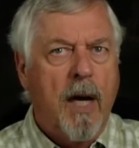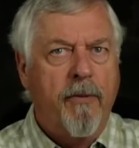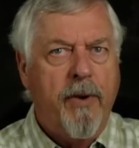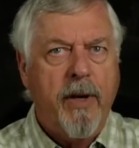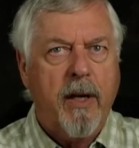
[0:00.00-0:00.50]

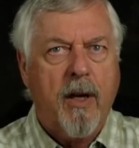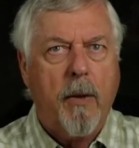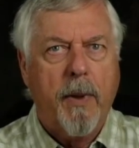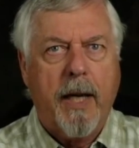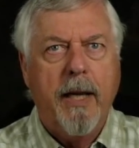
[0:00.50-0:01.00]
Very
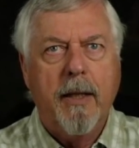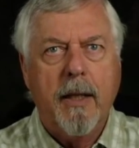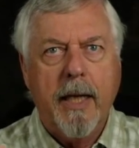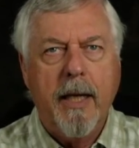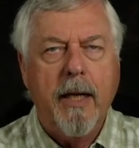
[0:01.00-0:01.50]
uncomplicated
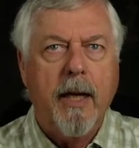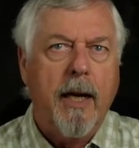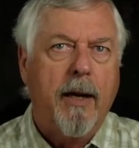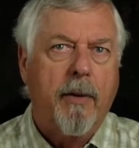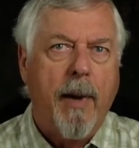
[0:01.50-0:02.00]
to get in and
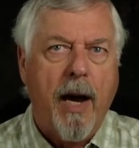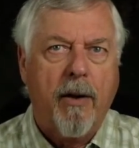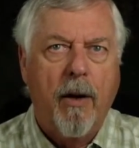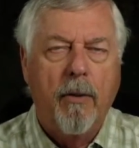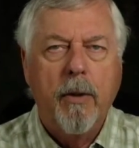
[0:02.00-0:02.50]
out of
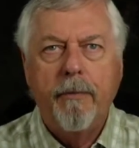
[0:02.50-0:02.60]
macro.